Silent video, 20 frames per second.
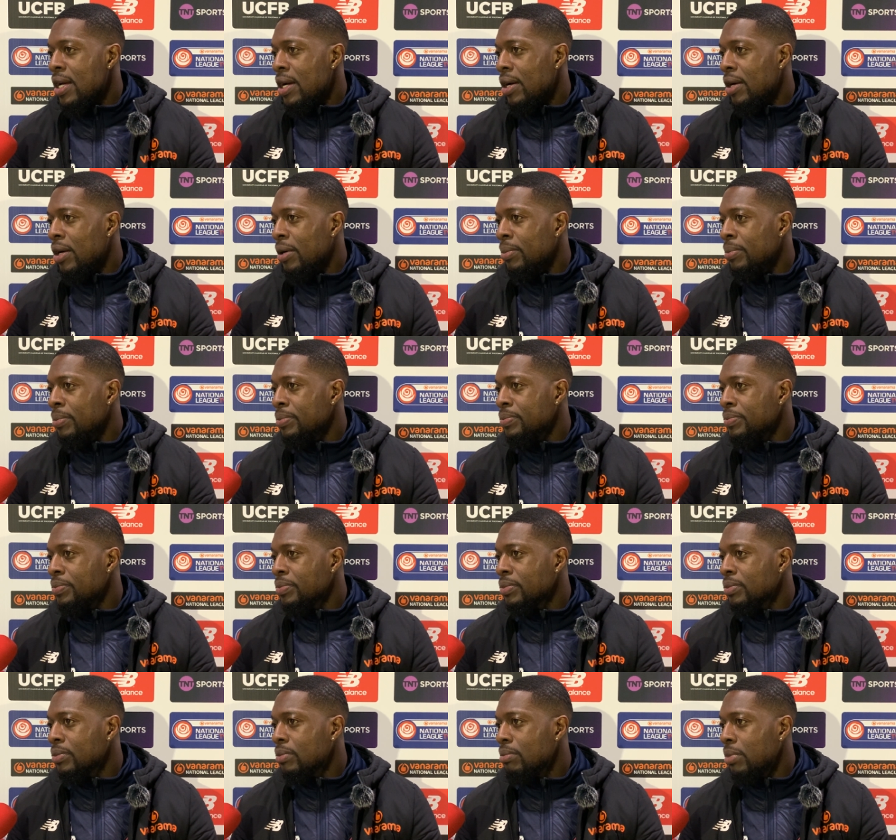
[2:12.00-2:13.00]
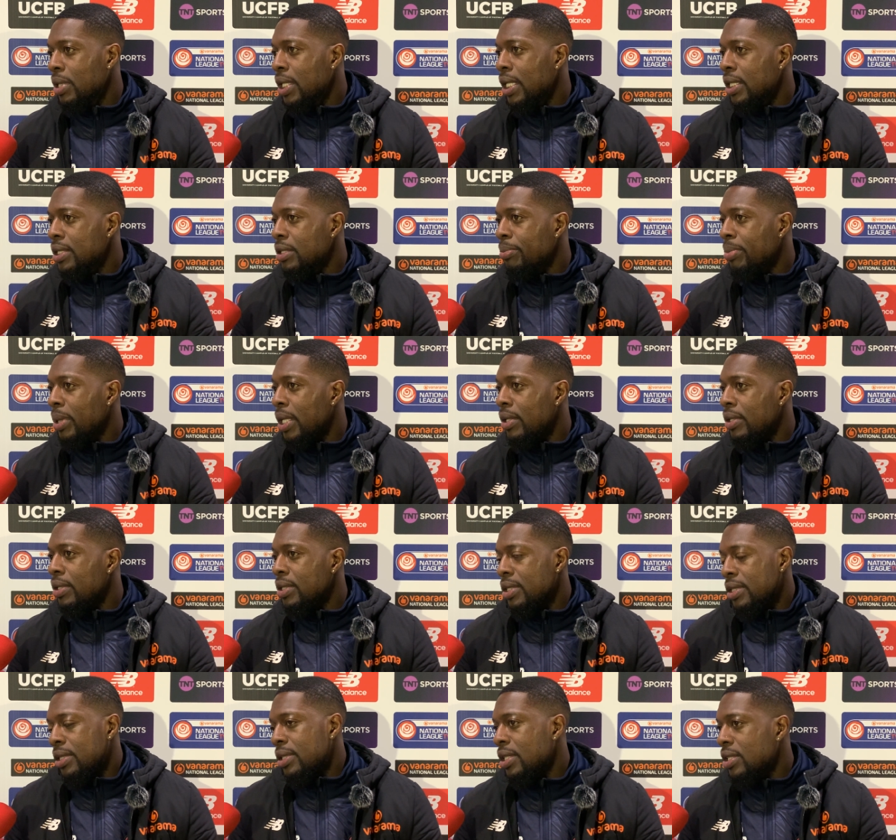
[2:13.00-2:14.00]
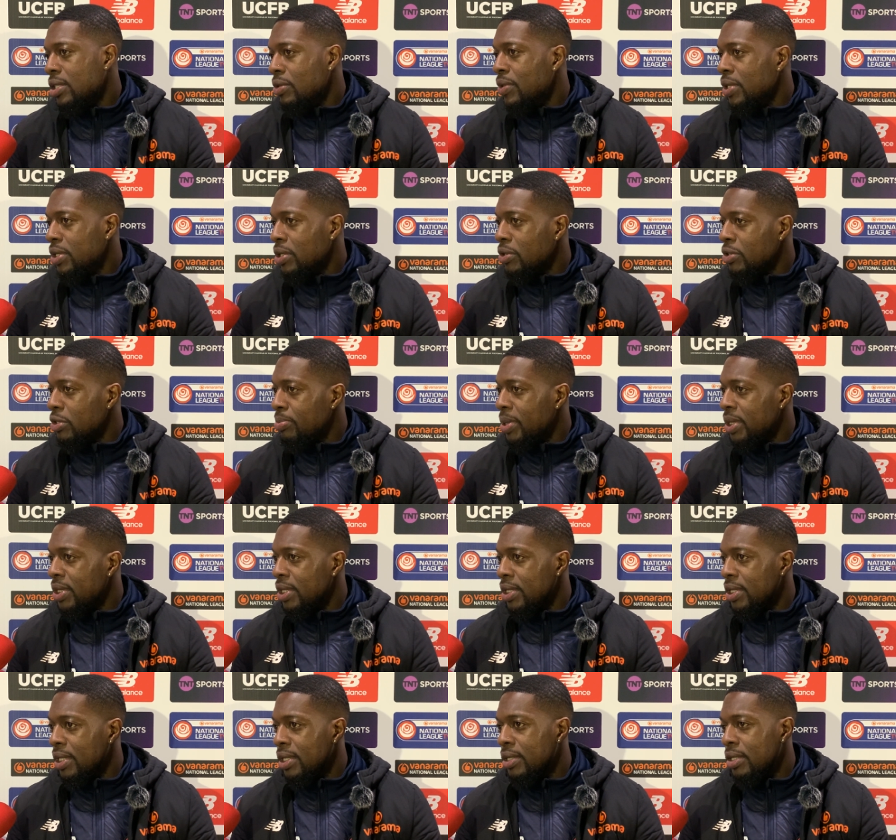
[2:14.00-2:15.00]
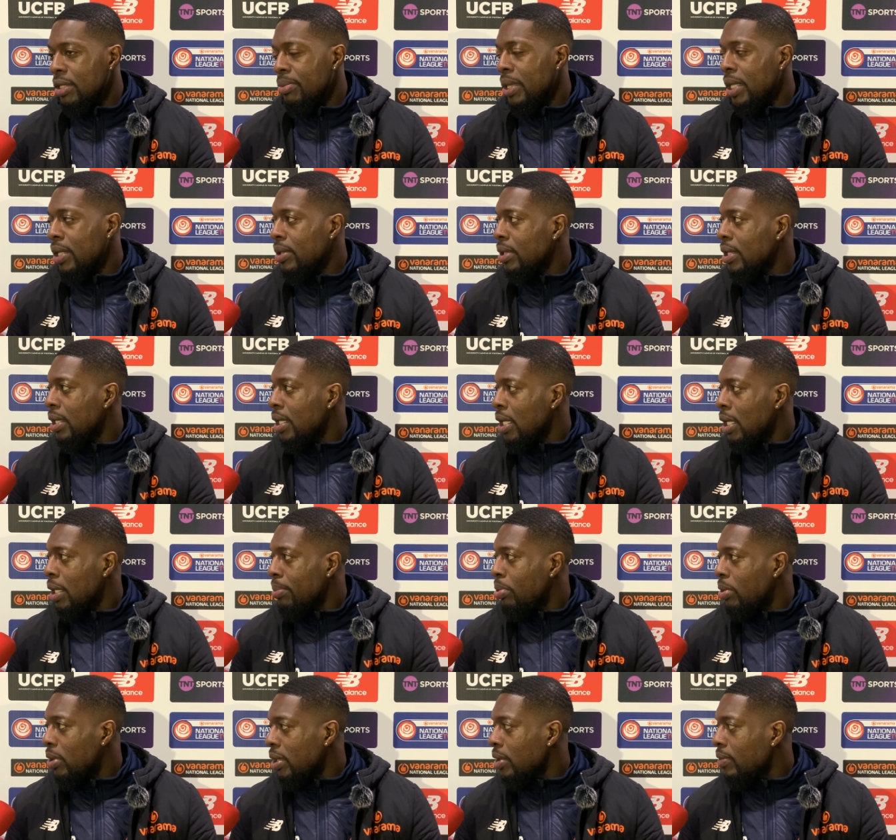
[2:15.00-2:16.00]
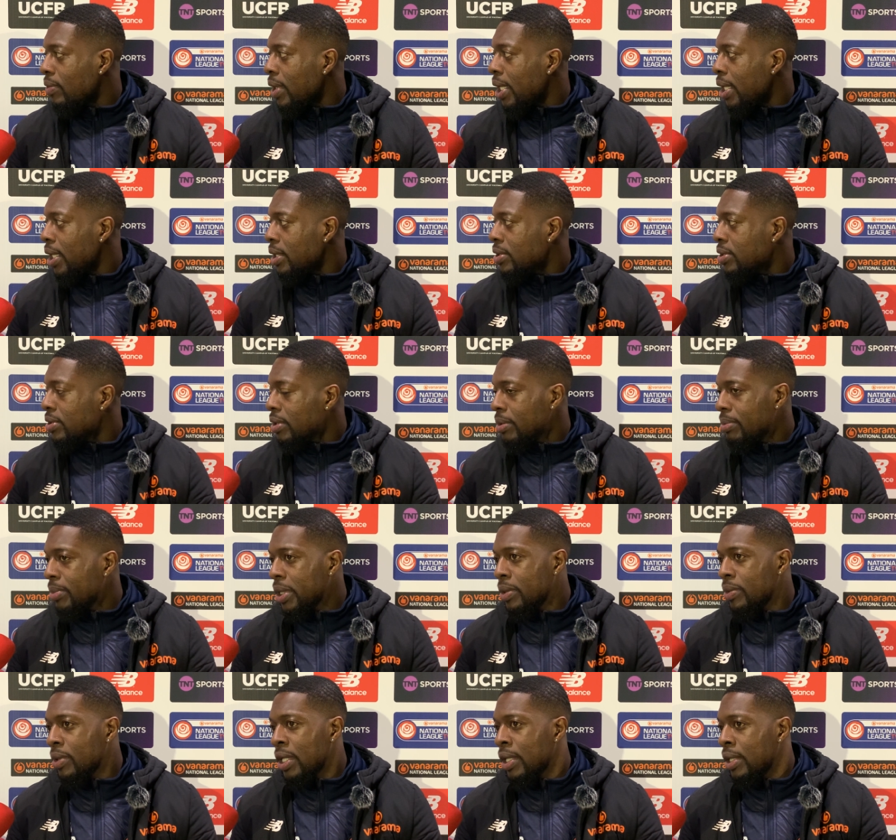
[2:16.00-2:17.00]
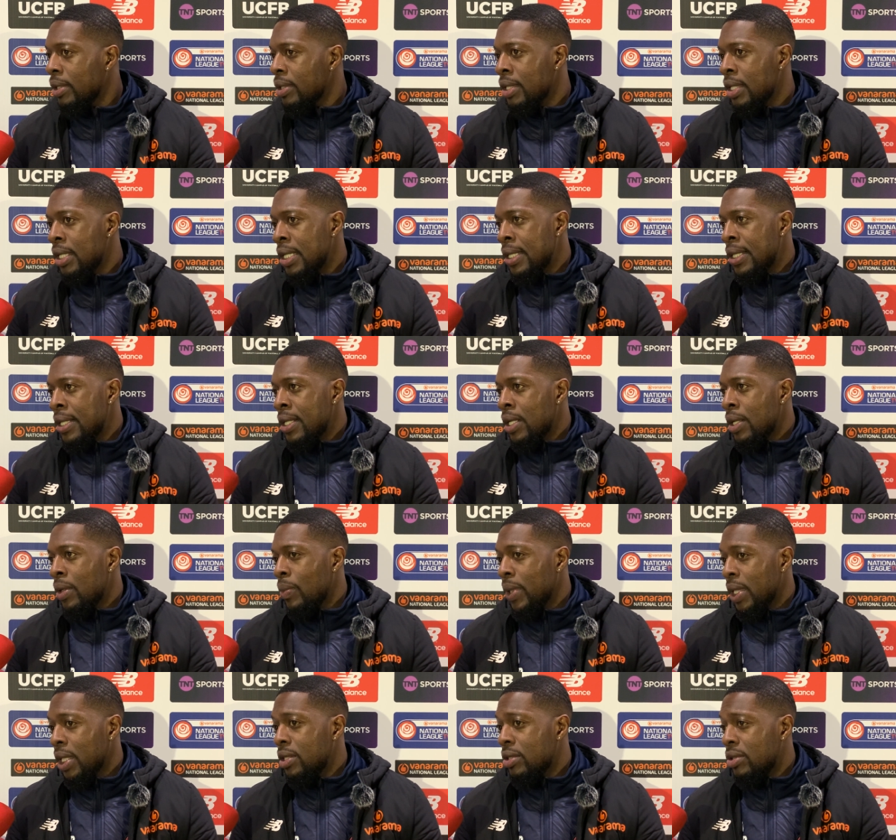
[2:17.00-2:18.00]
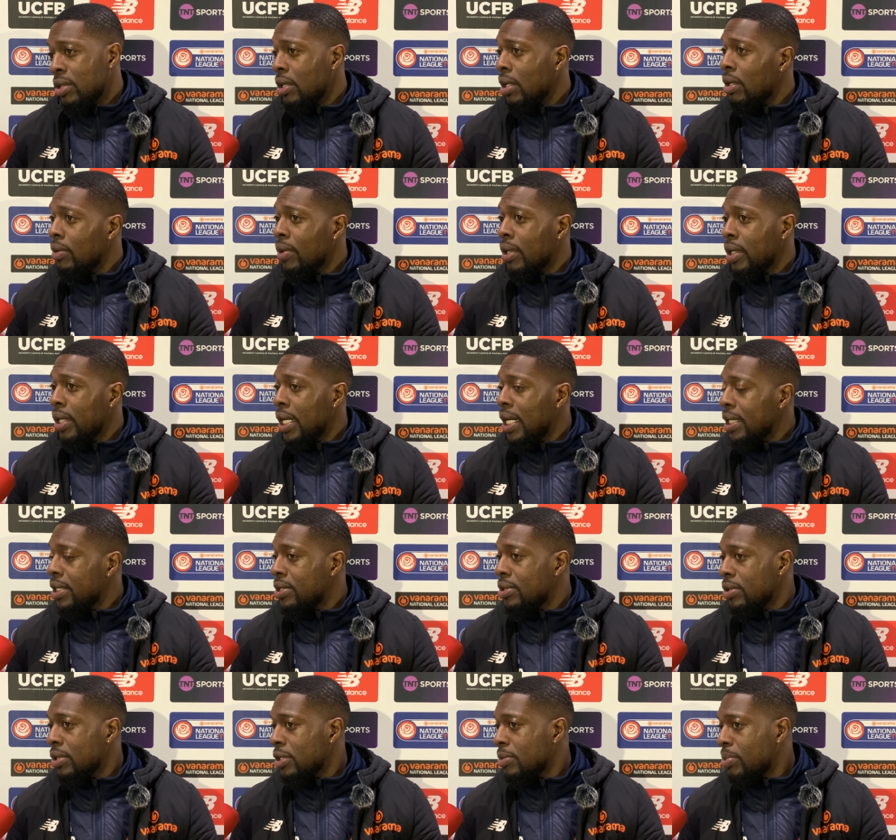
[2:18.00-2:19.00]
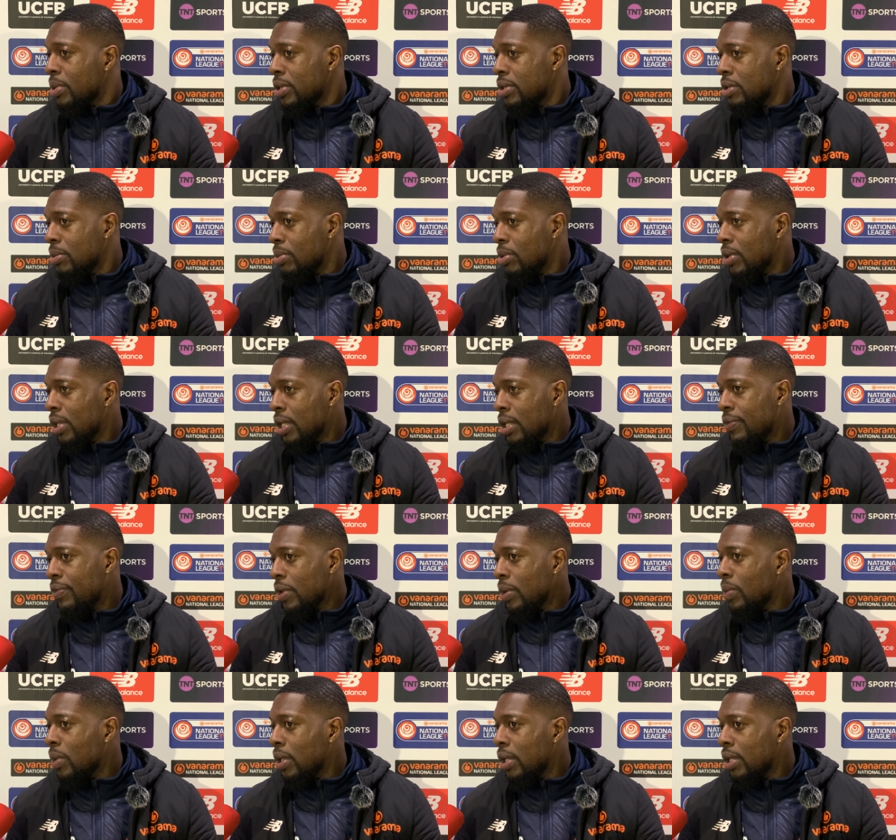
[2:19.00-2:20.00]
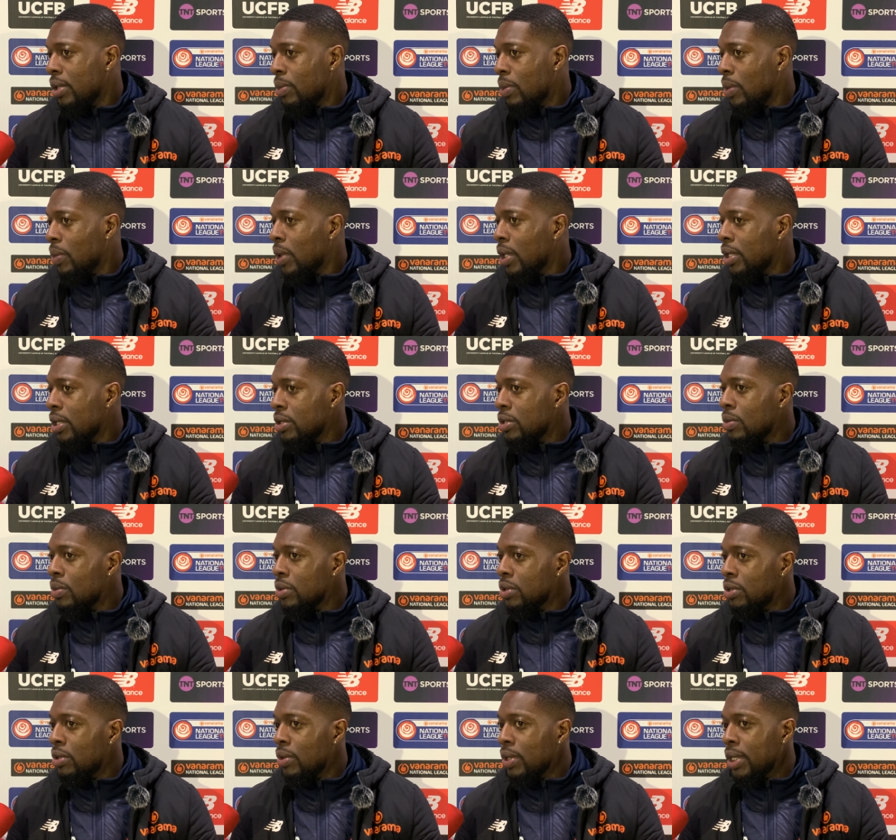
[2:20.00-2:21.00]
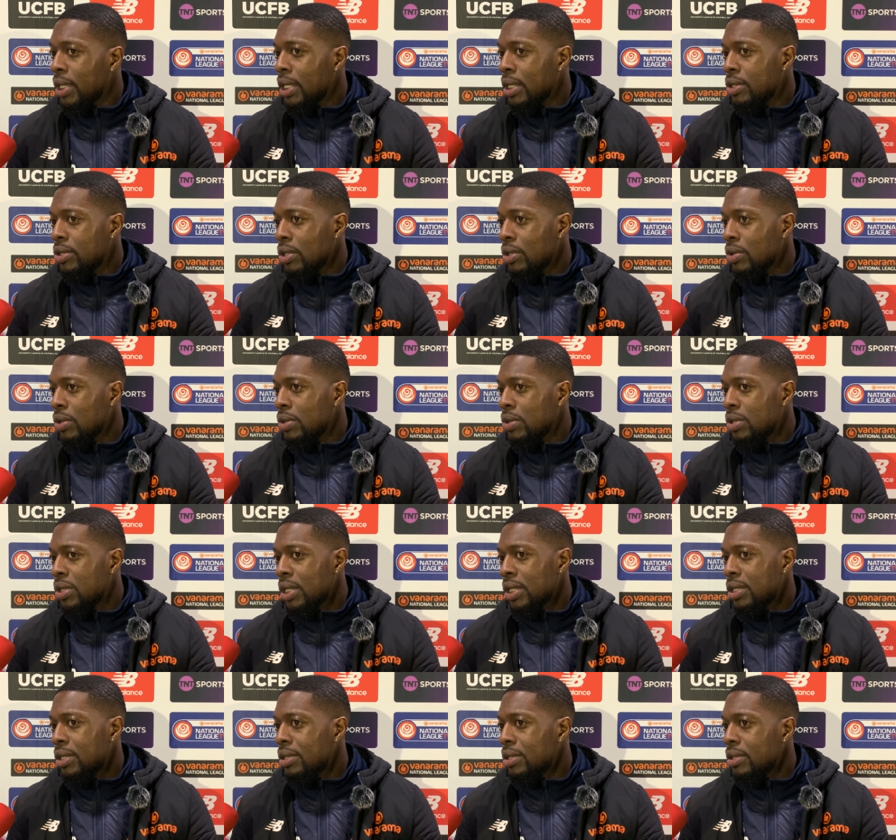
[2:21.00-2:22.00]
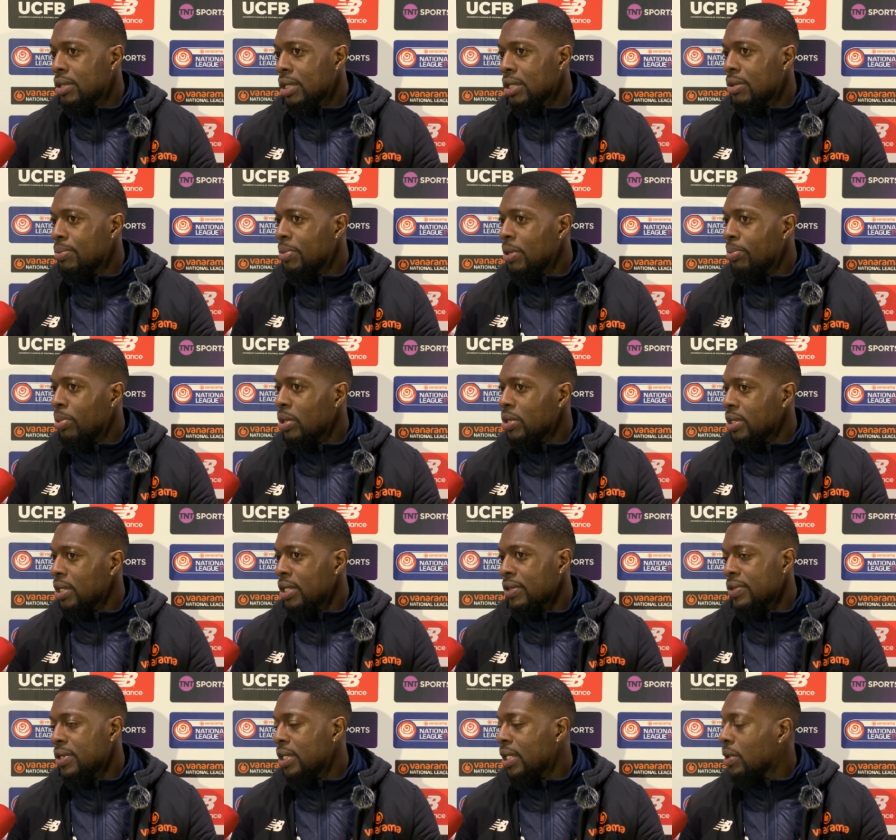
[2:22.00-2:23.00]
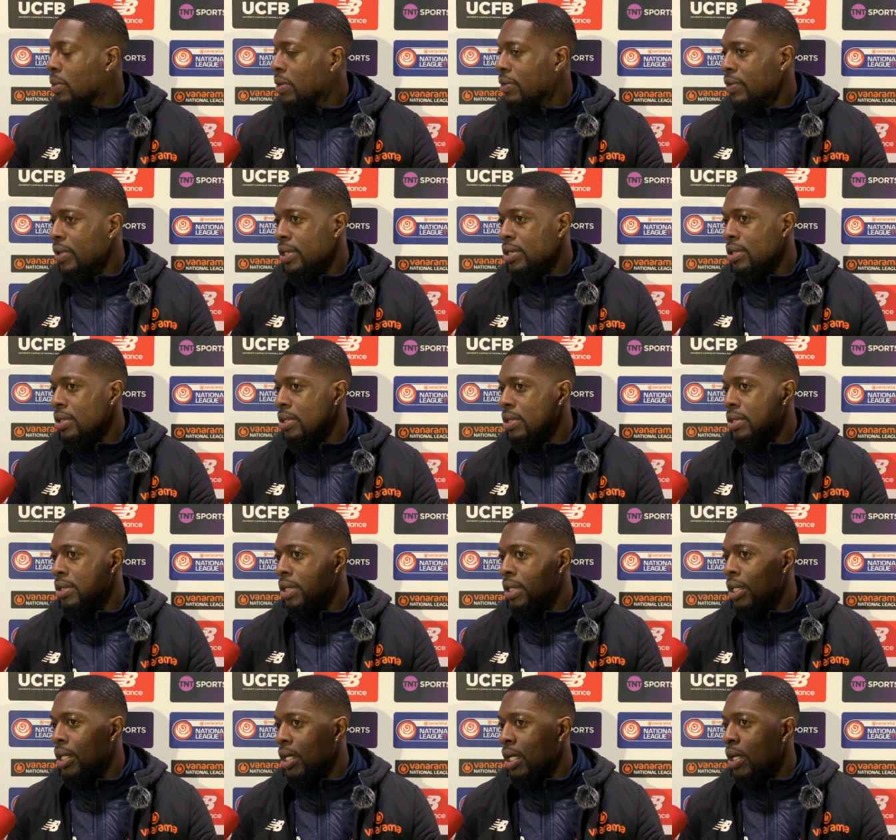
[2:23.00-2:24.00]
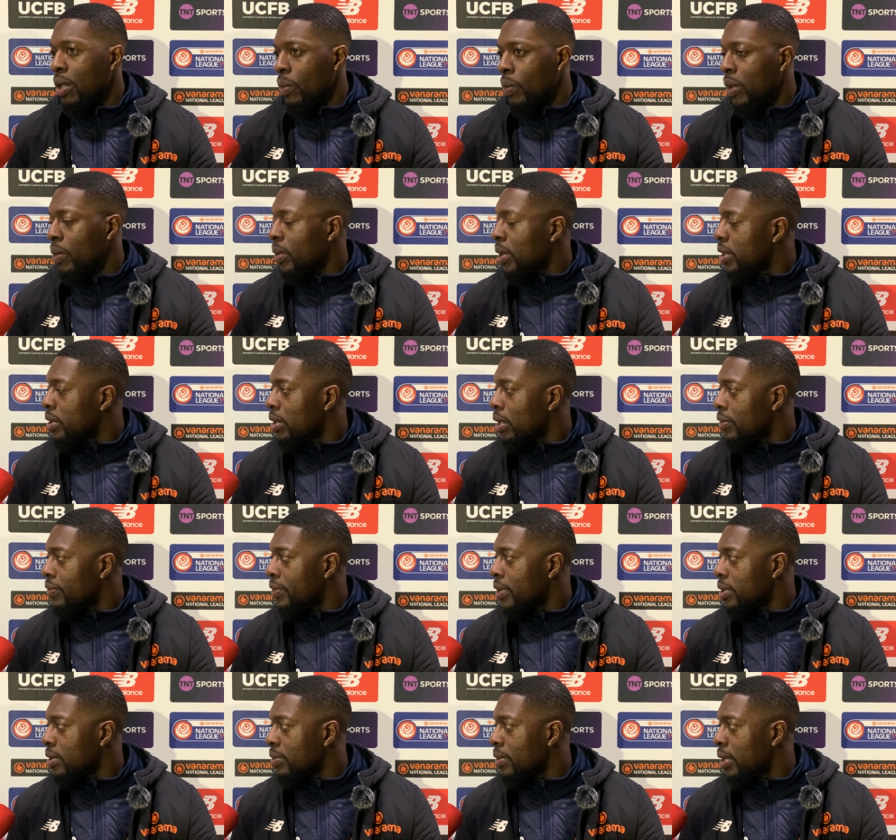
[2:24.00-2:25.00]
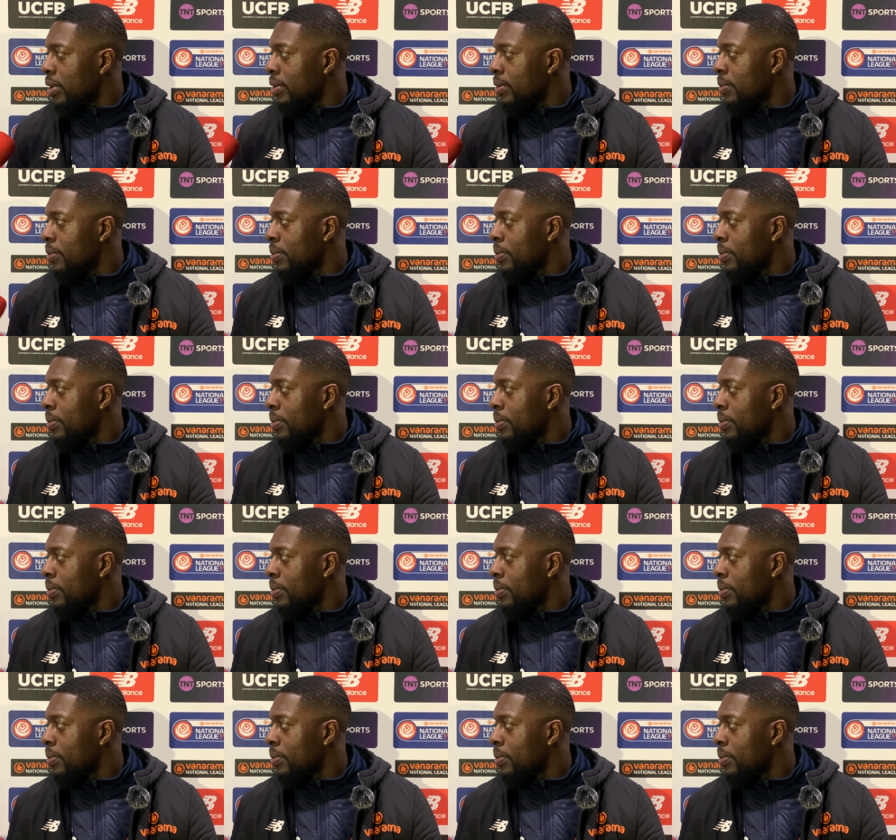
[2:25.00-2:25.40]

But yeah, it's a results business, and it's about putting it right. Do you know what I mean? And we need to turn it around as soon as possible. And I think we're working towards doing that. So just be positive. Stick with us, because we want to turn things around.